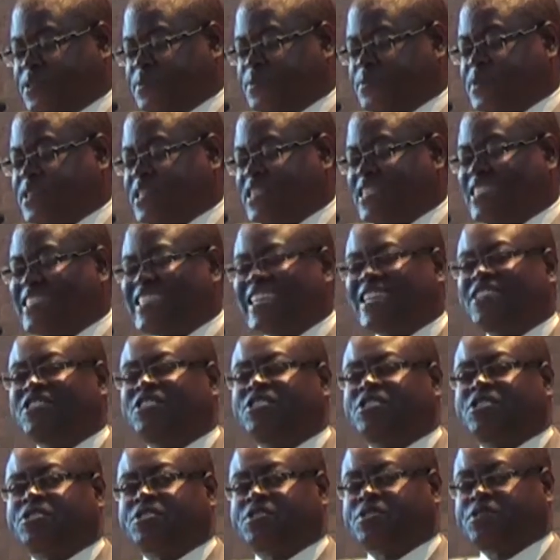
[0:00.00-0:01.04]
with the
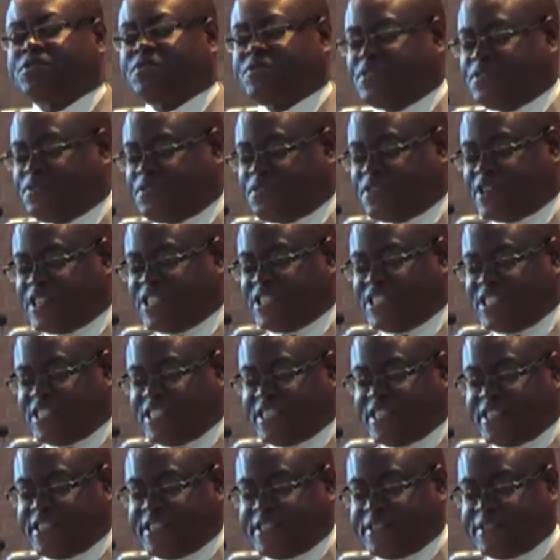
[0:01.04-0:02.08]
dangers of the
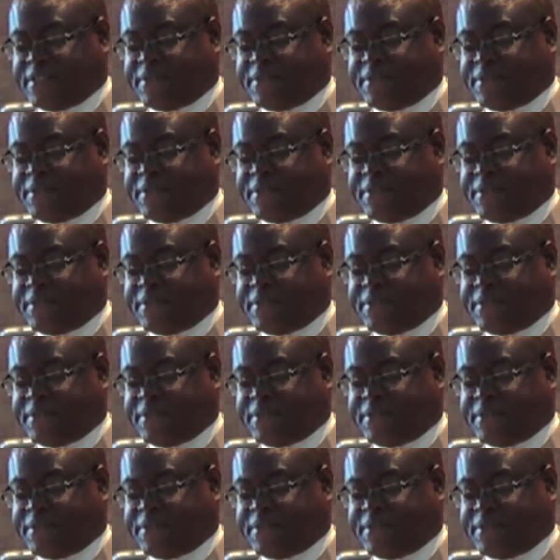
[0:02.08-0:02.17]
frontier.